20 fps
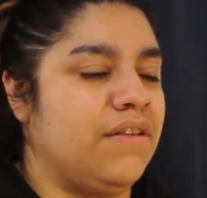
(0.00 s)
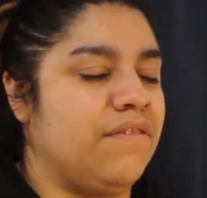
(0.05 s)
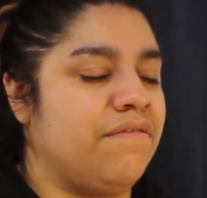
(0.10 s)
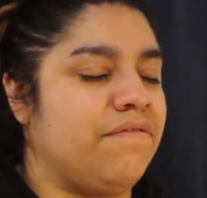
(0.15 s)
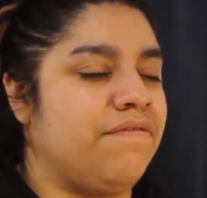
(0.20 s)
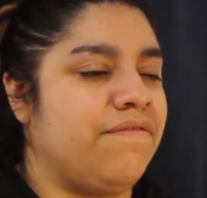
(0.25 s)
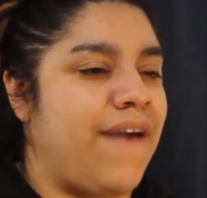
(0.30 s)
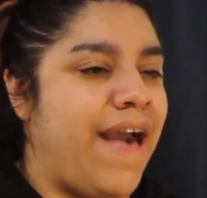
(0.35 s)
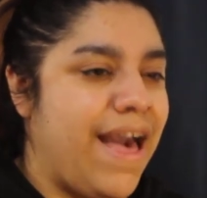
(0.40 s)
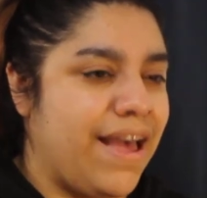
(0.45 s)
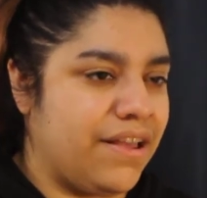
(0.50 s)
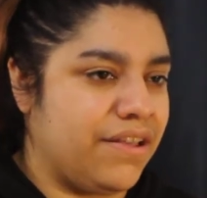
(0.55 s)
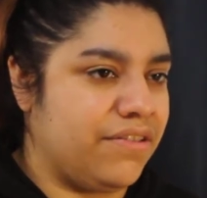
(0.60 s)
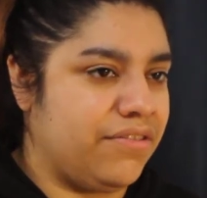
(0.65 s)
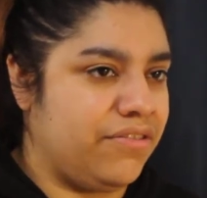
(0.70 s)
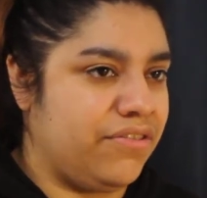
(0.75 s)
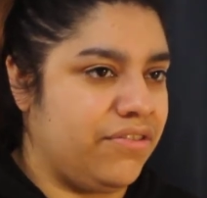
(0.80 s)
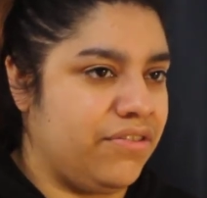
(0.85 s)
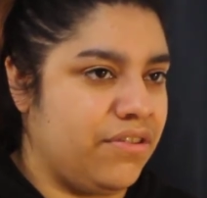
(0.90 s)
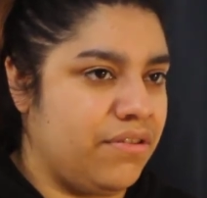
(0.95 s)

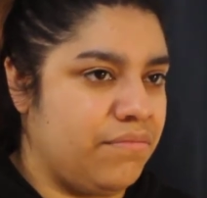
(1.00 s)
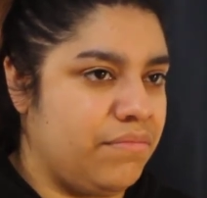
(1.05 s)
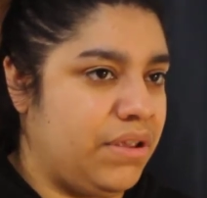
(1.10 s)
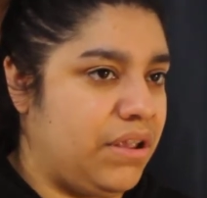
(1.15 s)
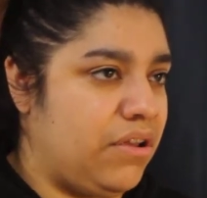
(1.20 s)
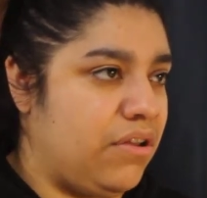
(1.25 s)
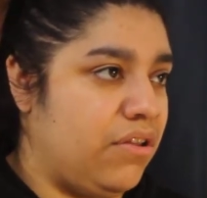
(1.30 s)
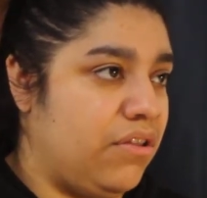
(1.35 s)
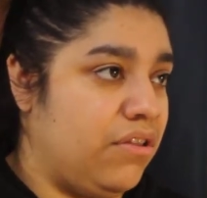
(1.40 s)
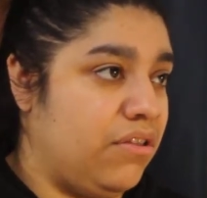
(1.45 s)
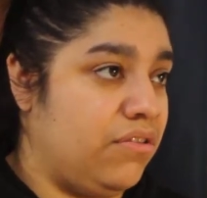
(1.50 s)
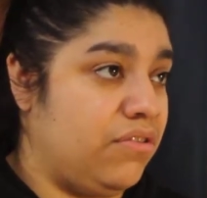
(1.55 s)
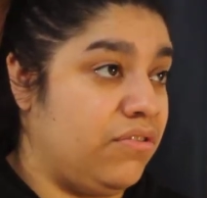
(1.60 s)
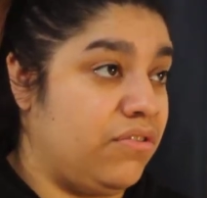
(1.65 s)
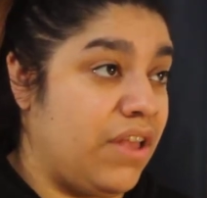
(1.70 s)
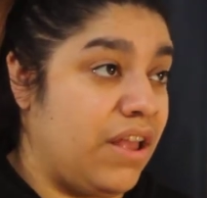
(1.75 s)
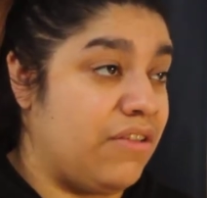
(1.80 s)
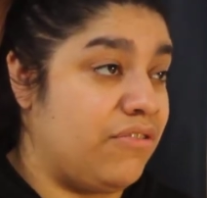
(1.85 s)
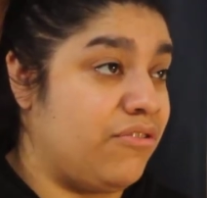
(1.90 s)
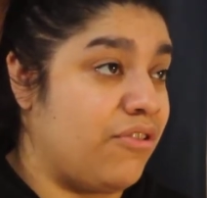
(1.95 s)
facts because
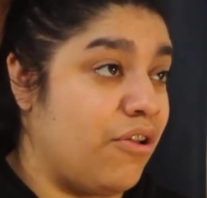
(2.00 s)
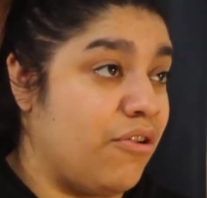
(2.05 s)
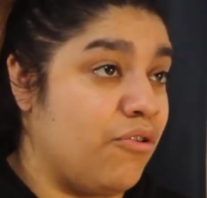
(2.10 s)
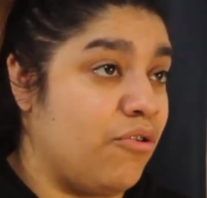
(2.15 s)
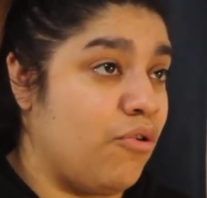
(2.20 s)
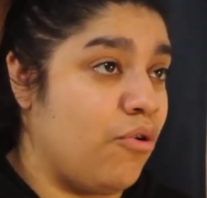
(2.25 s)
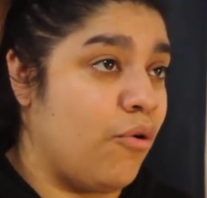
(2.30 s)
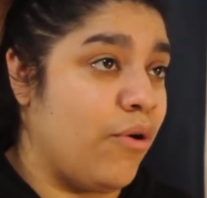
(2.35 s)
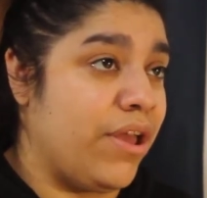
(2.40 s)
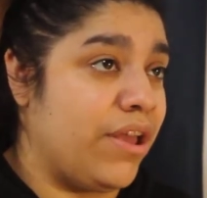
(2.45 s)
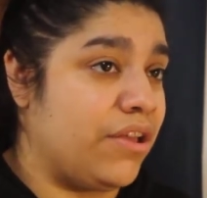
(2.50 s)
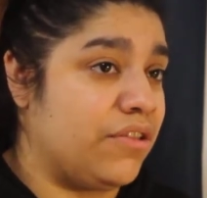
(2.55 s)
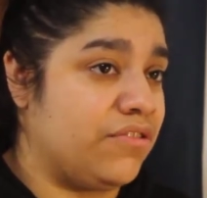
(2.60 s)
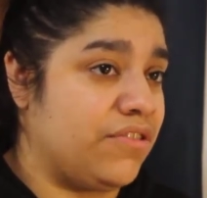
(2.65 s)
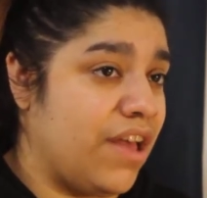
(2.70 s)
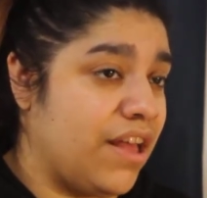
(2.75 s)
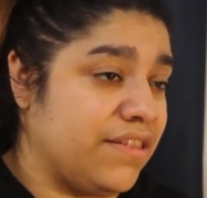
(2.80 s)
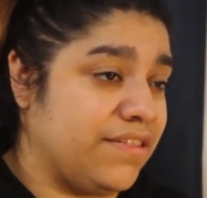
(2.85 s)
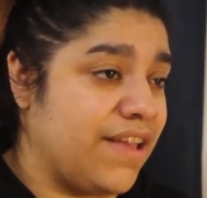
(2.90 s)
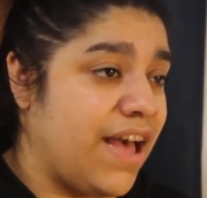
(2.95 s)
they're so quick
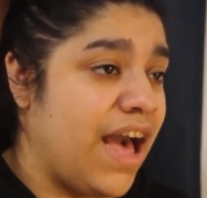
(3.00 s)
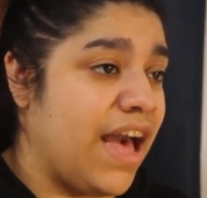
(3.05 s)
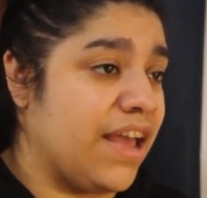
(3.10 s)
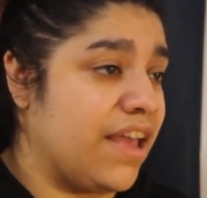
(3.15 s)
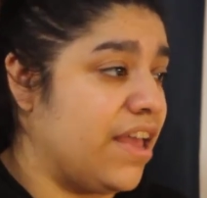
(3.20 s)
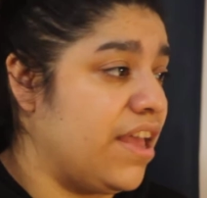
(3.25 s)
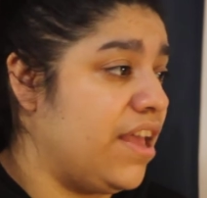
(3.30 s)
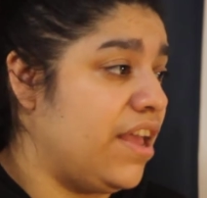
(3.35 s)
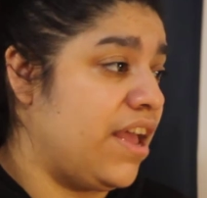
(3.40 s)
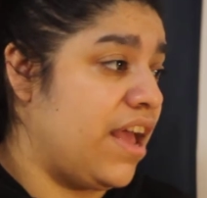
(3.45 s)
to attack.